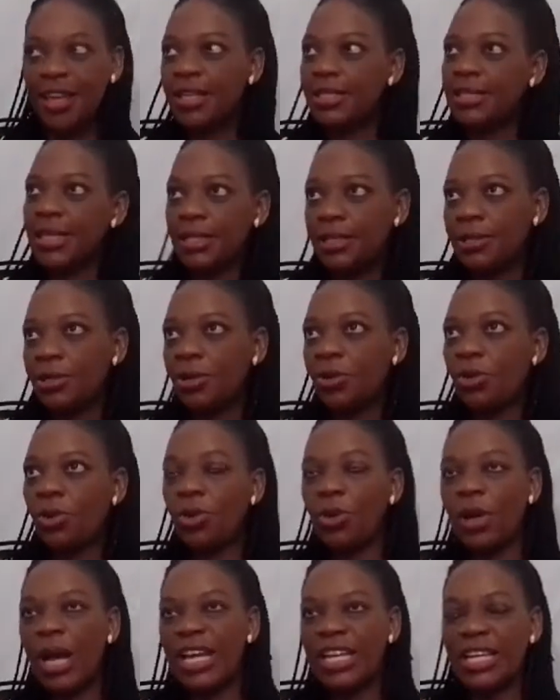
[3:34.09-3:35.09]
just
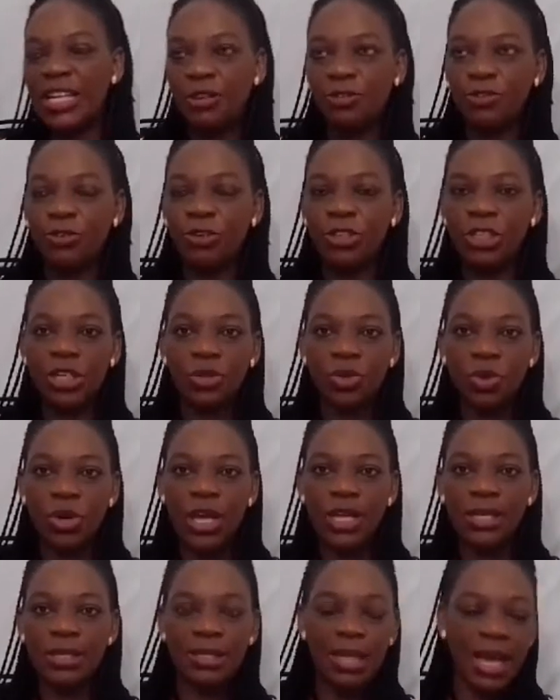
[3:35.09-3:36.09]
go, I need forty
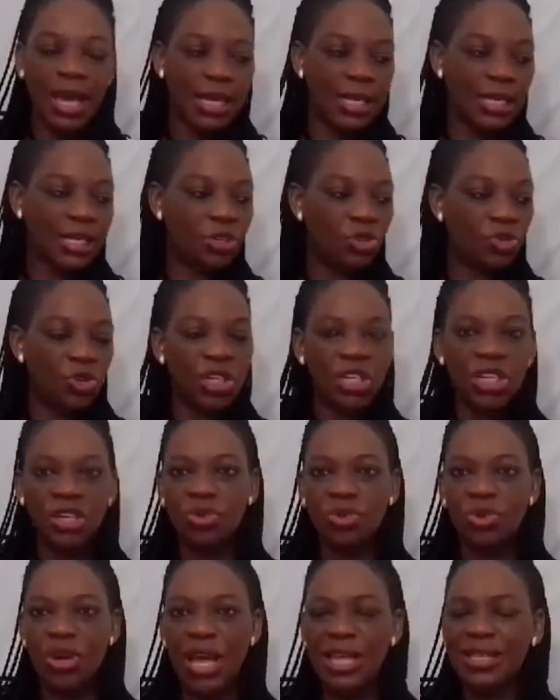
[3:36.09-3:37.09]
dollars, I need twenty
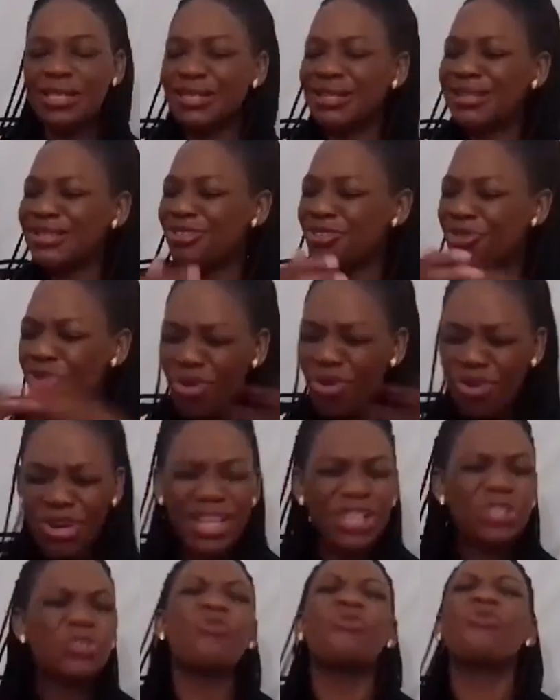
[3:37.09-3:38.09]
dollars, to a
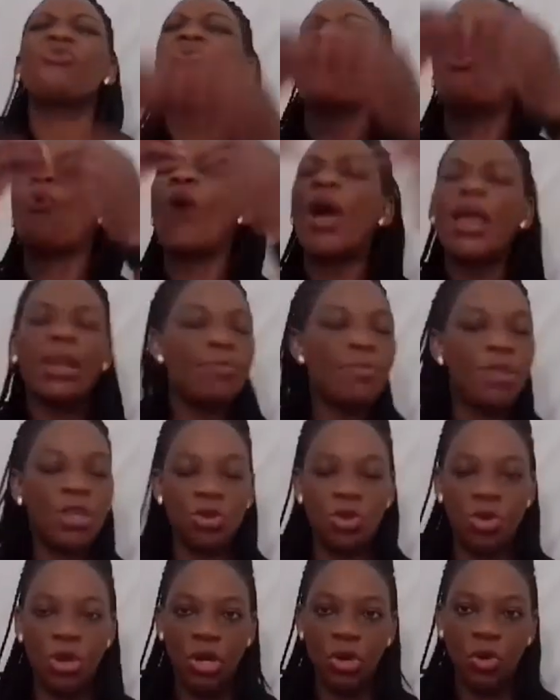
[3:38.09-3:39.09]
place of one
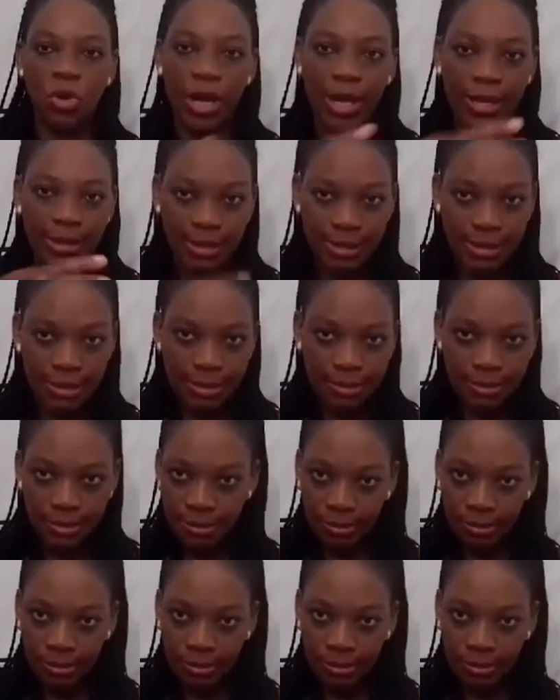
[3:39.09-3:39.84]
million dollars.